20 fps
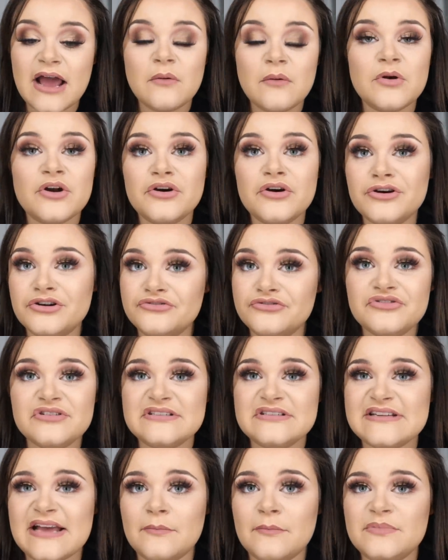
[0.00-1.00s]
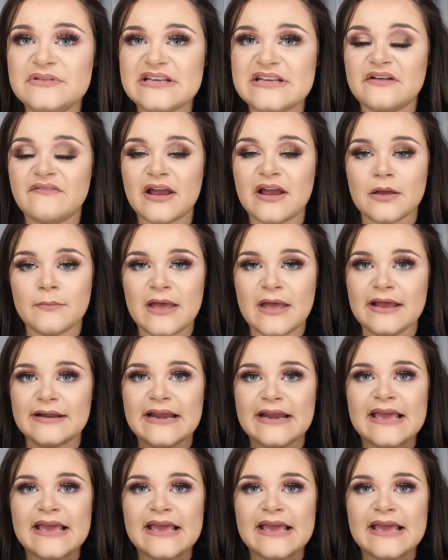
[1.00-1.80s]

I would 110% recommend.